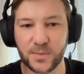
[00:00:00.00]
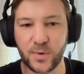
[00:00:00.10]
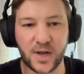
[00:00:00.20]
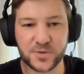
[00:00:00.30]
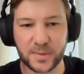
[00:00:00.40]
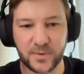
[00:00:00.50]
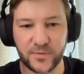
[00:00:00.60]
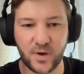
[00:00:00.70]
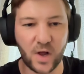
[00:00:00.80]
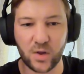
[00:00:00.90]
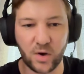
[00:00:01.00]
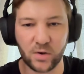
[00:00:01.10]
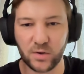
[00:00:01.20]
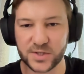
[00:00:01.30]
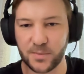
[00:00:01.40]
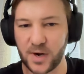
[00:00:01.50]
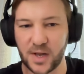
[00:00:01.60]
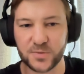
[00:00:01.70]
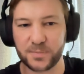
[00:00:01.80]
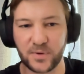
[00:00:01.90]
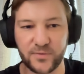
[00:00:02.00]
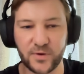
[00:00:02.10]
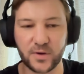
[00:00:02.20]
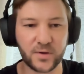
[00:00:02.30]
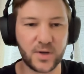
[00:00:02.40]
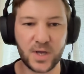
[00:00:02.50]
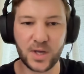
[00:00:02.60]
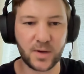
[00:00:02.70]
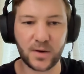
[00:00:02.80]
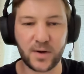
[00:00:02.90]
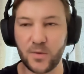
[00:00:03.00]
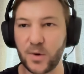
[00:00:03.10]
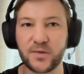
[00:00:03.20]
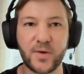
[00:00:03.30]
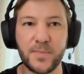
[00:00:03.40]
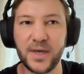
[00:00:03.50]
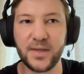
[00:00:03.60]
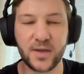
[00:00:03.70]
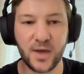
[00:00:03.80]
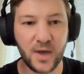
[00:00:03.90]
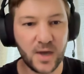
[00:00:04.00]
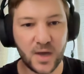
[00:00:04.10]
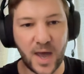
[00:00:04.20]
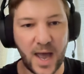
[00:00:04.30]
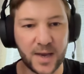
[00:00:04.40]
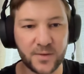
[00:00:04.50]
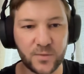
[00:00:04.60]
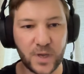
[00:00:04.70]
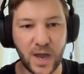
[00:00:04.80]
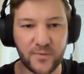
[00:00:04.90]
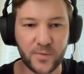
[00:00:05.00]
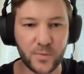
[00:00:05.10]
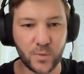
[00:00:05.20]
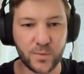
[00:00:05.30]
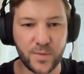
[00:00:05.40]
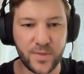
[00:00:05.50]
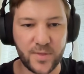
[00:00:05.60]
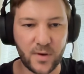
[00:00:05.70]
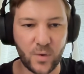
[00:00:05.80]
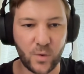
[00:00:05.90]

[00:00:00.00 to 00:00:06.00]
someone else might prefer alcohol, or someone else might prefer I don't know whatever meat, and we have the